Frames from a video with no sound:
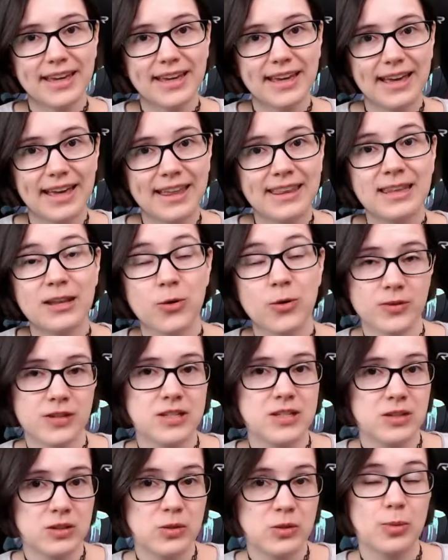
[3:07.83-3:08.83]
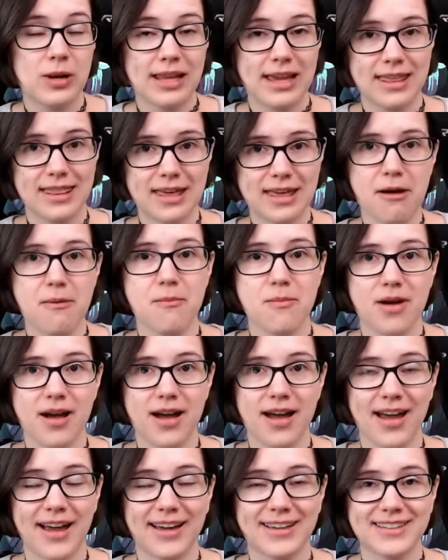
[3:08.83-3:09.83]
and then obviously you play them,
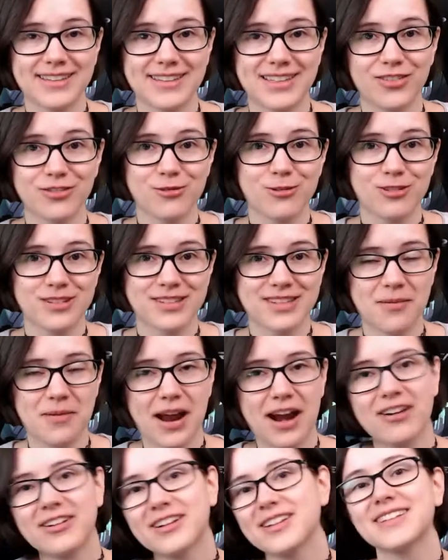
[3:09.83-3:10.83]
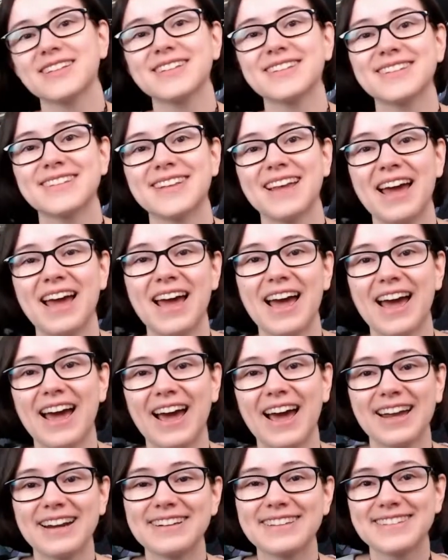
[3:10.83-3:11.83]
and you've got the same characters,
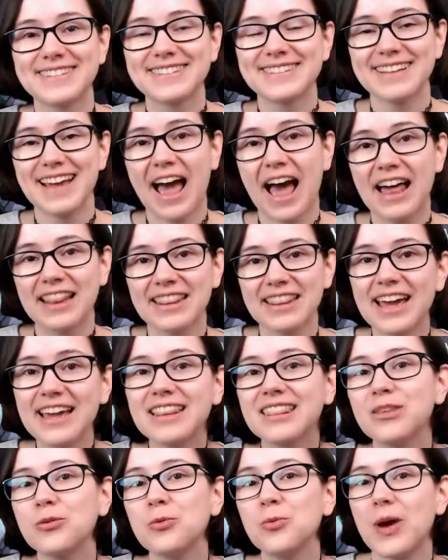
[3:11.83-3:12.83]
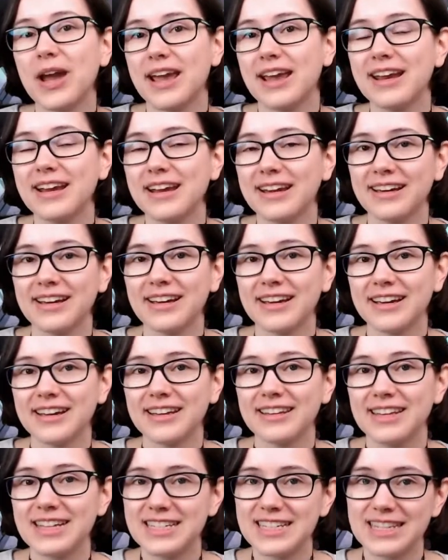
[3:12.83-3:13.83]
and I like the way
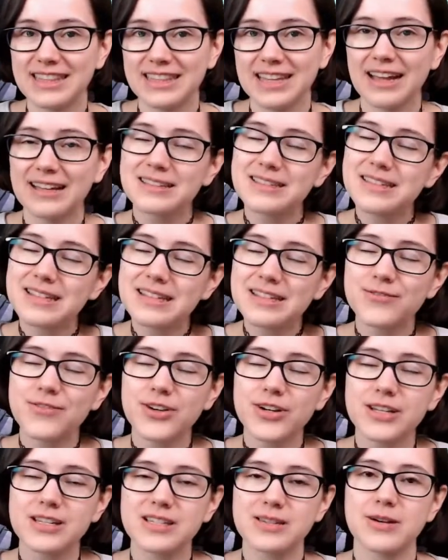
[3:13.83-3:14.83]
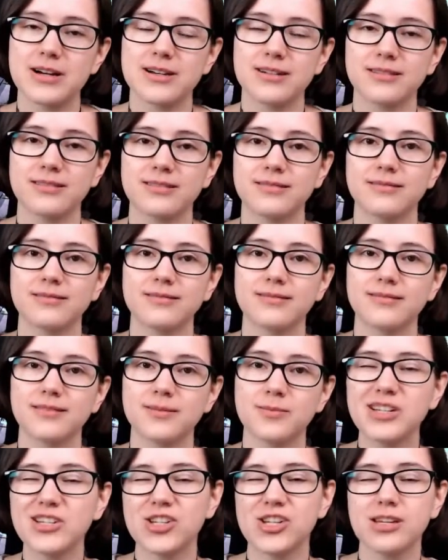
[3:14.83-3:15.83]
they did that. It's very smart.
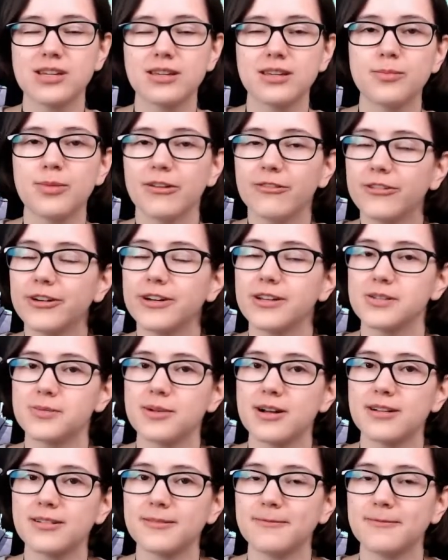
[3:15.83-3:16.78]
It's cheeky, but very smart.